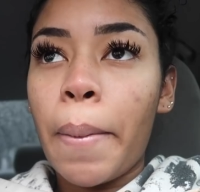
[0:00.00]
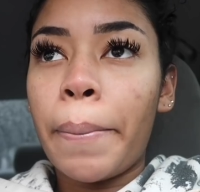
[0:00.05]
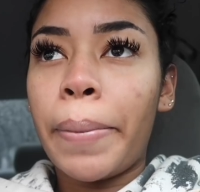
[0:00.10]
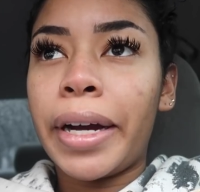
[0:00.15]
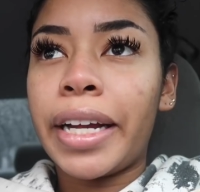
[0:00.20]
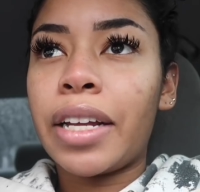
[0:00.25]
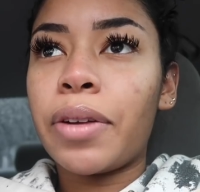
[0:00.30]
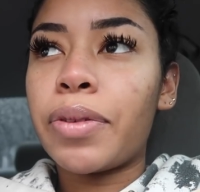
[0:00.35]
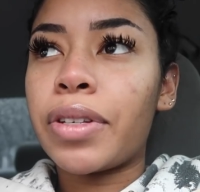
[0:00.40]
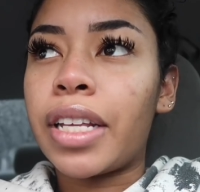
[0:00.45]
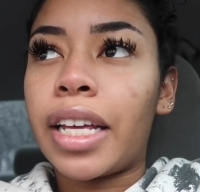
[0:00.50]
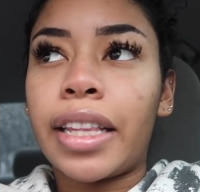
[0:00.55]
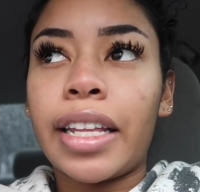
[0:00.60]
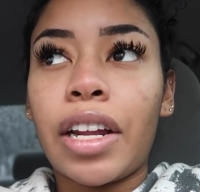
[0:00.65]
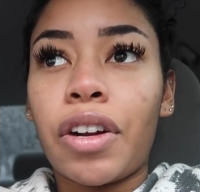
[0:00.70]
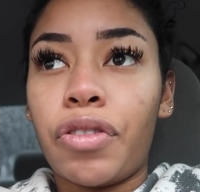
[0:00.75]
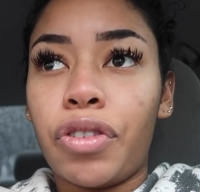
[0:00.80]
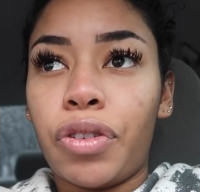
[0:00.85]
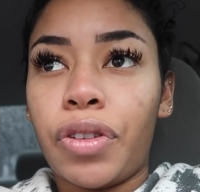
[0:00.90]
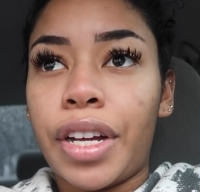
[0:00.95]
but he was like
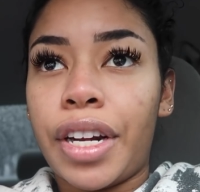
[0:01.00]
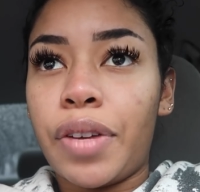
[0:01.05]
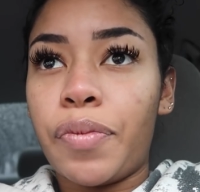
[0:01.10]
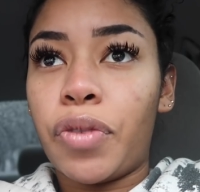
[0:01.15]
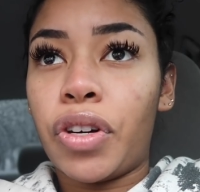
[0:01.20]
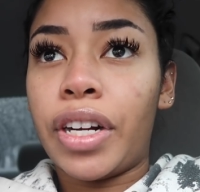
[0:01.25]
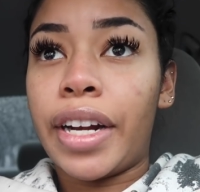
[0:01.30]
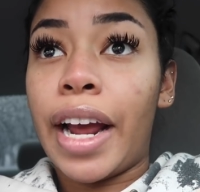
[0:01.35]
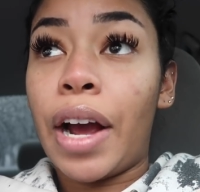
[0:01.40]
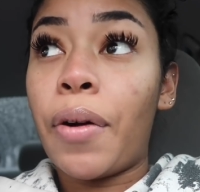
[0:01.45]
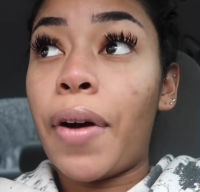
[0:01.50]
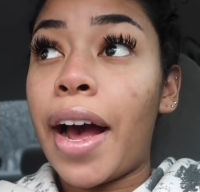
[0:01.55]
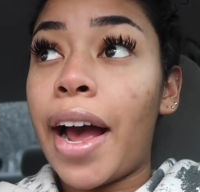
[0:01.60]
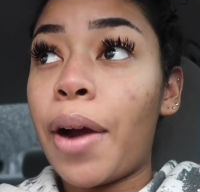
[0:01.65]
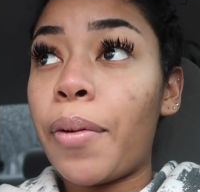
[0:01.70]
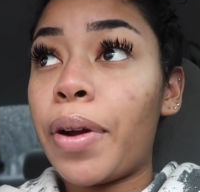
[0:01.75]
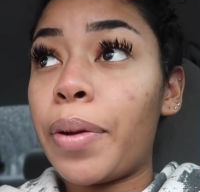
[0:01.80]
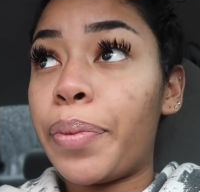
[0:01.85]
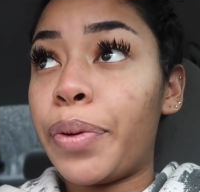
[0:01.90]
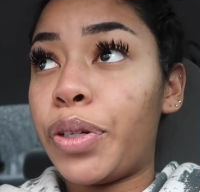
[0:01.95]
they don't do that anymore now
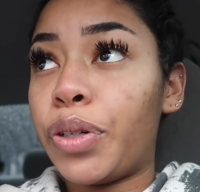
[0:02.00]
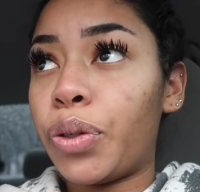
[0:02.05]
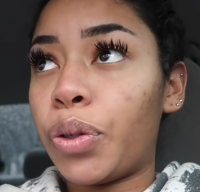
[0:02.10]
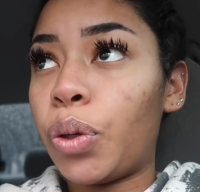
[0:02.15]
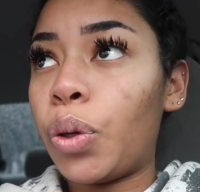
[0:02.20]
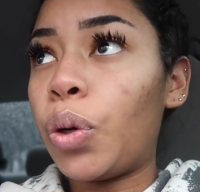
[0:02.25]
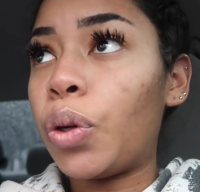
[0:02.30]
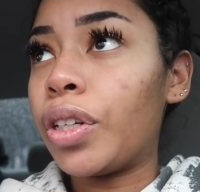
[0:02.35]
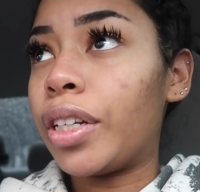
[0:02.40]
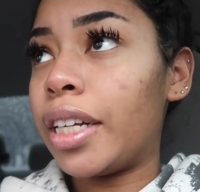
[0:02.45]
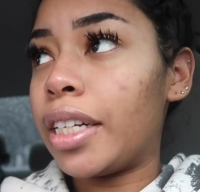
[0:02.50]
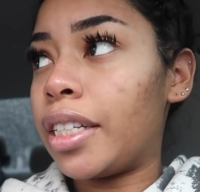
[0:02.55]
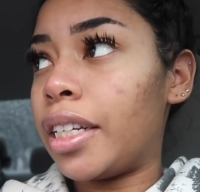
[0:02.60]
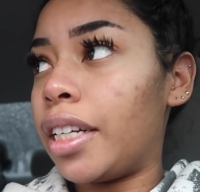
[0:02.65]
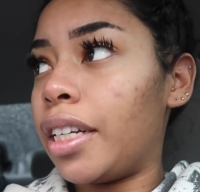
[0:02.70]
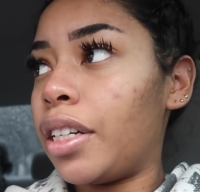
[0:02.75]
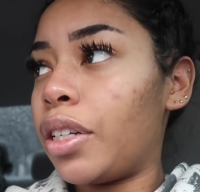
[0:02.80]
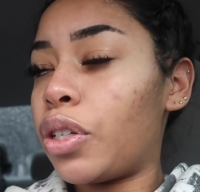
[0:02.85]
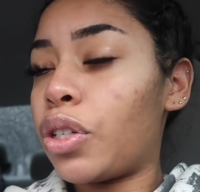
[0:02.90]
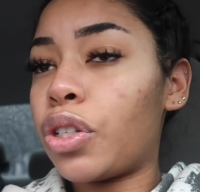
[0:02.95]
highway patrol does
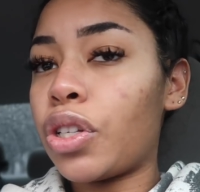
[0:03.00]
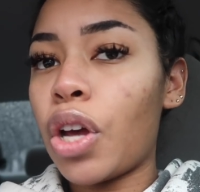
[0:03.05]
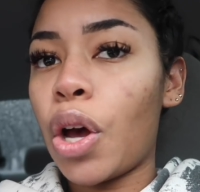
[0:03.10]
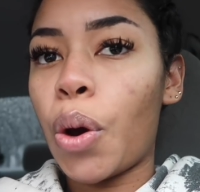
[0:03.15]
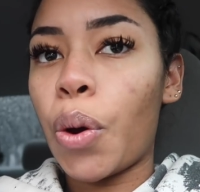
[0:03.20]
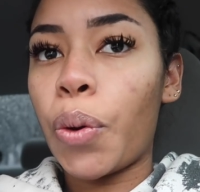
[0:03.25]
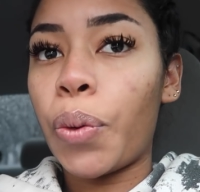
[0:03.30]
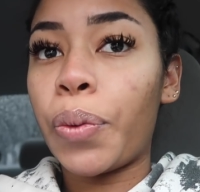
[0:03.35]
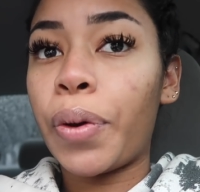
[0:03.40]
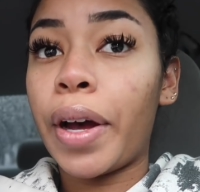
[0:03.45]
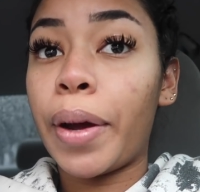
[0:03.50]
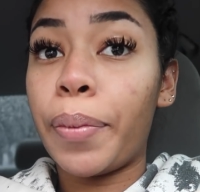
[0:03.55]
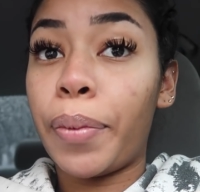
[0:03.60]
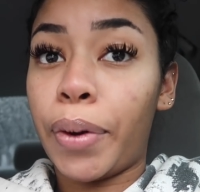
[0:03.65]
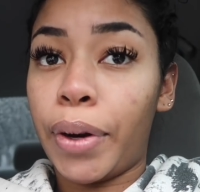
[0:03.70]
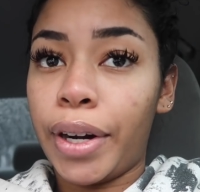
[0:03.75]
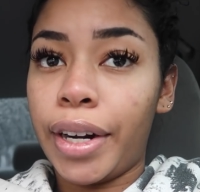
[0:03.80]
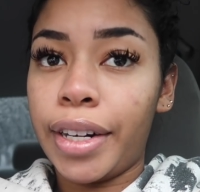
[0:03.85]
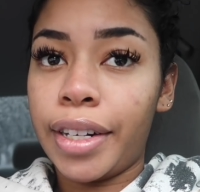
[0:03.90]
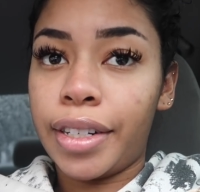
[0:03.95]
it so i
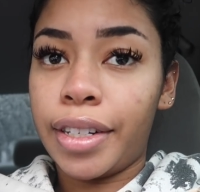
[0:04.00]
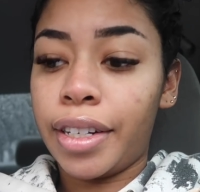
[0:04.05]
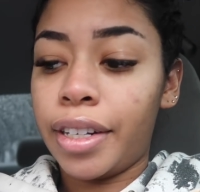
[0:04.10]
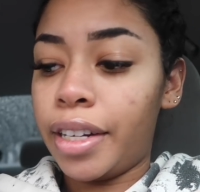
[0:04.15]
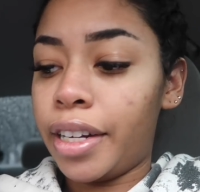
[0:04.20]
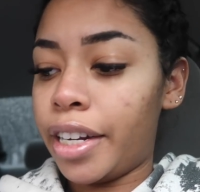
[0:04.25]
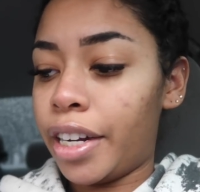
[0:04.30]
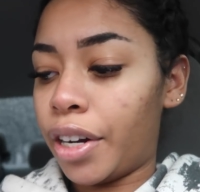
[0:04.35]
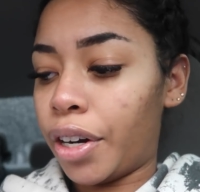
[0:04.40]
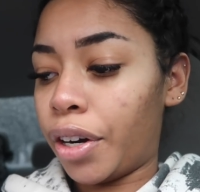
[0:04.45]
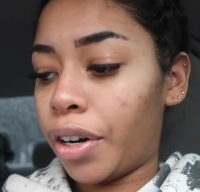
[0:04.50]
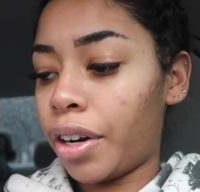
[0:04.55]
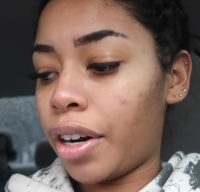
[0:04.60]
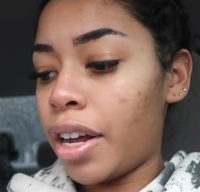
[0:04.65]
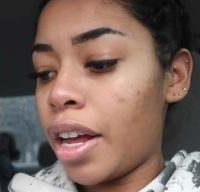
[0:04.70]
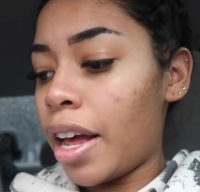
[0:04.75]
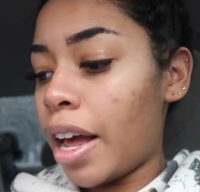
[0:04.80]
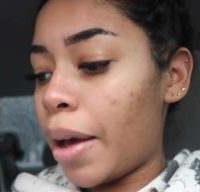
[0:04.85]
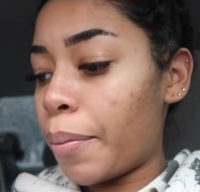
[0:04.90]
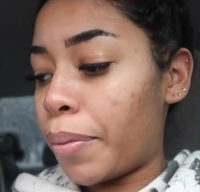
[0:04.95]
brought it here
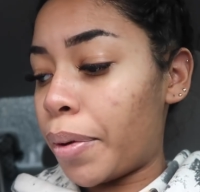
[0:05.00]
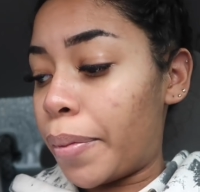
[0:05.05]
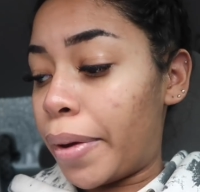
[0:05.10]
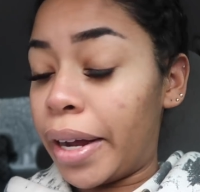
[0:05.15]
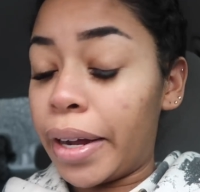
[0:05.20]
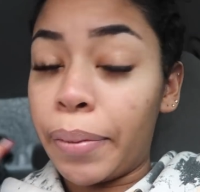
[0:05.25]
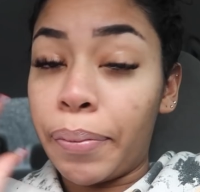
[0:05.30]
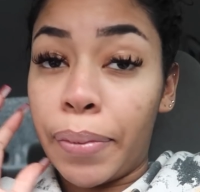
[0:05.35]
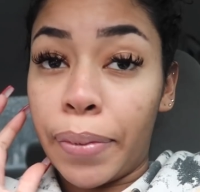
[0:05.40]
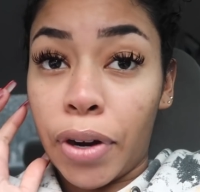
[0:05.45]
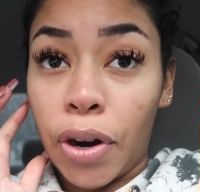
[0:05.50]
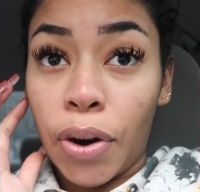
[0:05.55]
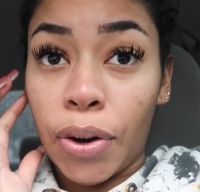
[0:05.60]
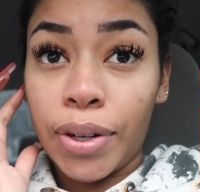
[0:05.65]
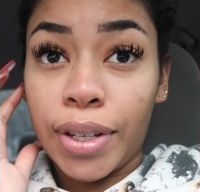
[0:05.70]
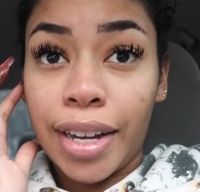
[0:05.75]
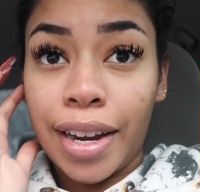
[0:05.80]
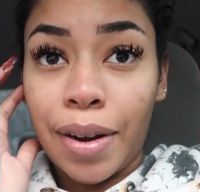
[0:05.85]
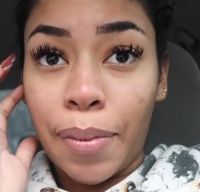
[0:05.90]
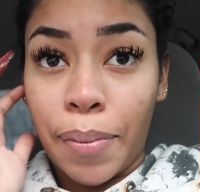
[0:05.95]
but my
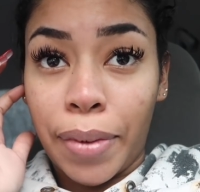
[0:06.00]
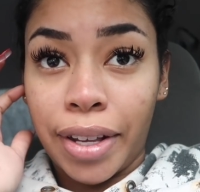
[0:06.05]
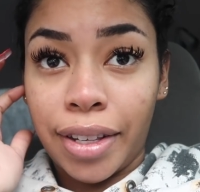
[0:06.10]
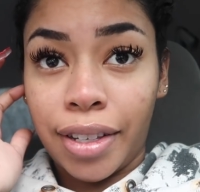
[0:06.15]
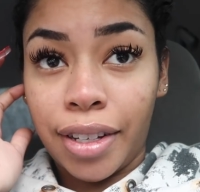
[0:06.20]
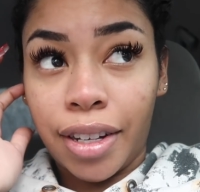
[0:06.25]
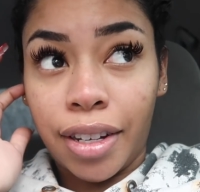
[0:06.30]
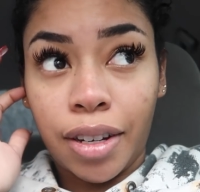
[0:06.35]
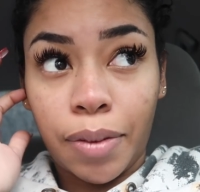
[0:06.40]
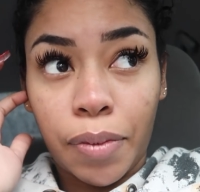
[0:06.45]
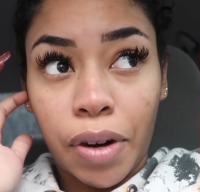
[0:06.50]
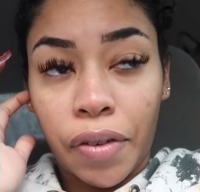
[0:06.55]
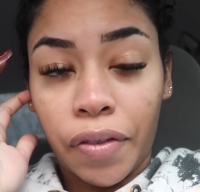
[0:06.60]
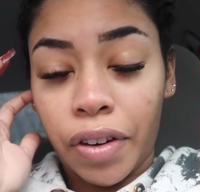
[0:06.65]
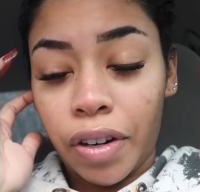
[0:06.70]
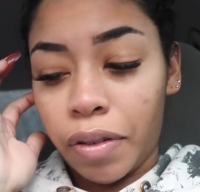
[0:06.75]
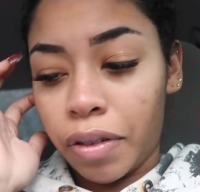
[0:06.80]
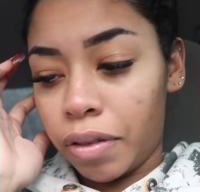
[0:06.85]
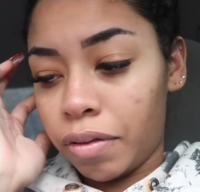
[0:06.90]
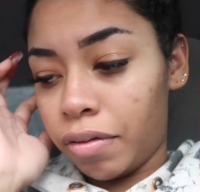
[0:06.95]
car is kind of messy i'm not
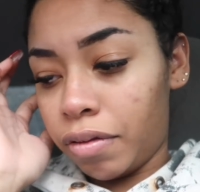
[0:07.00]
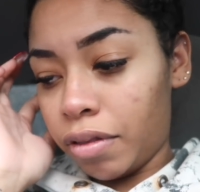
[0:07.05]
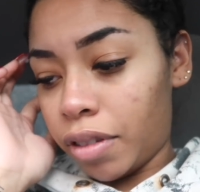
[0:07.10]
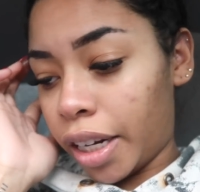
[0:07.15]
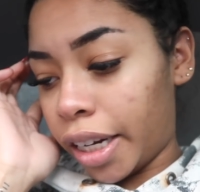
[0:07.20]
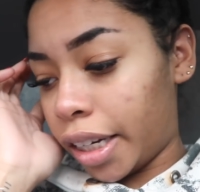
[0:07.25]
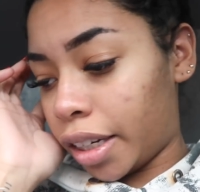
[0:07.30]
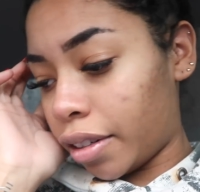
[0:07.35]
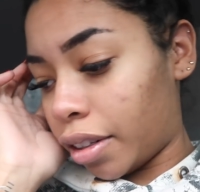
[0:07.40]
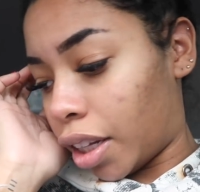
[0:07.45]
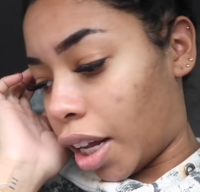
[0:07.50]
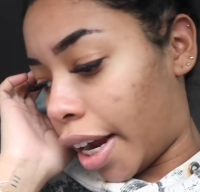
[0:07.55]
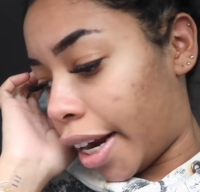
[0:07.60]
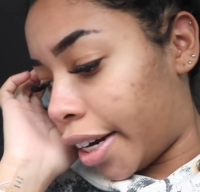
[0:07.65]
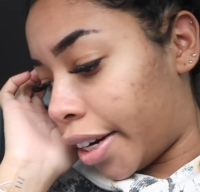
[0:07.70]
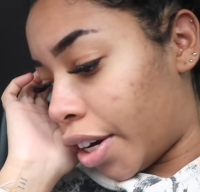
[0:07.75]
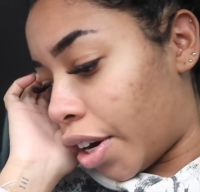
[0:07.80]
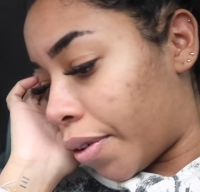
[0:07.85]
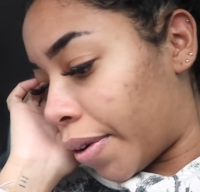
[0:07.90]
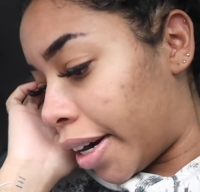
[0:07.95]
gonna like
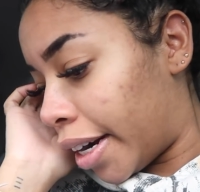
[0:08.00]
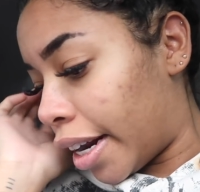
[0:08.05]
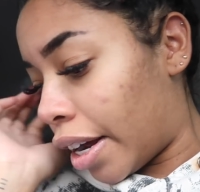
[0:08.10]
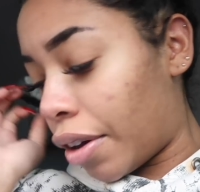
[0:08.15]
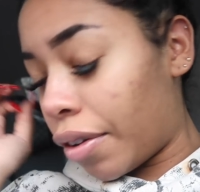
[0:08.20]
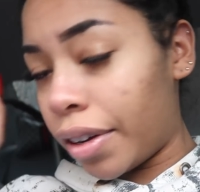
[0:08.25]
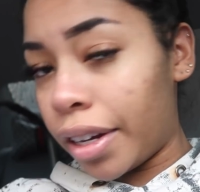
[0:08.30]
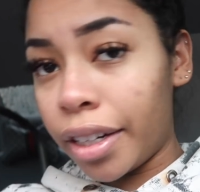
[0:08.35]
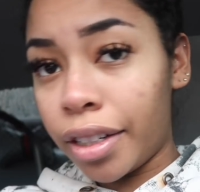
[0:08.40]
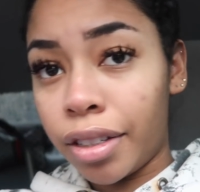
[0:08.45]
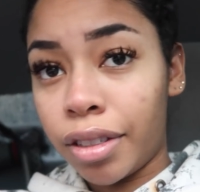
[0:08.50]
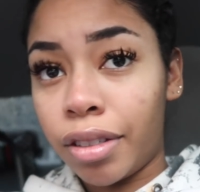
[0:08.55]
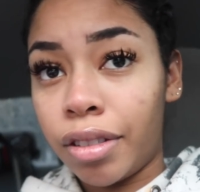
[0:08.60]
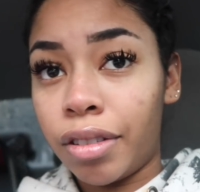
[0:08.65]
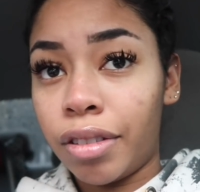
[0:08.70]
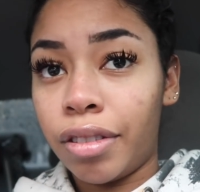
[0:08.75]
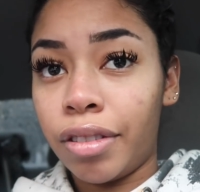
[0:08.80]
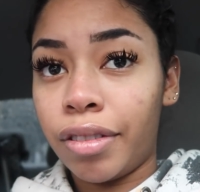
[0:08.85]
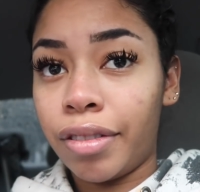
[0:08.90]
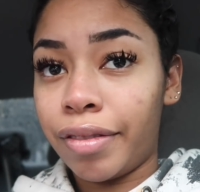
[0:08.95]
lie to y'all right now
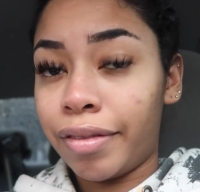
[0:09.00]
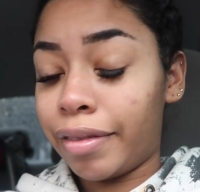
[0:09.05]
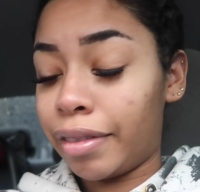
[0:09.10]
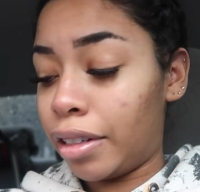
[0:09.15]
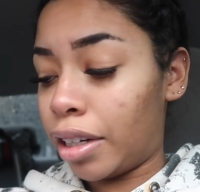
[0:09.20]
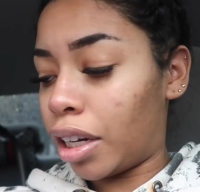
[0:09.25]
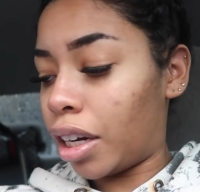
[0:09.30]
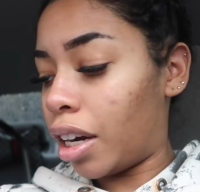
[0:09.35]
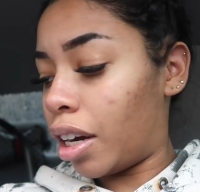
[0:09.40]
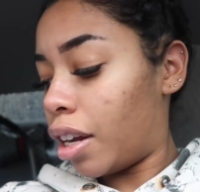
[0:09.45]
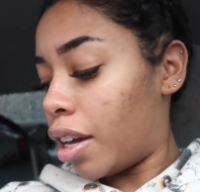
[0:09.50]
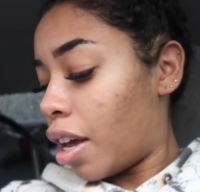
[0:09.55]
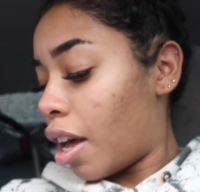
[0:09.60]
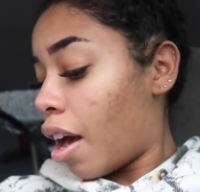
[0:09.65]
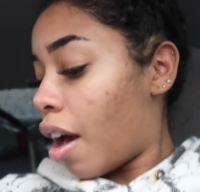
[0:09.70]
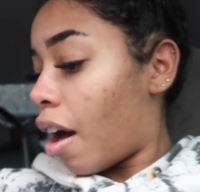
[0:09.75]
it's looking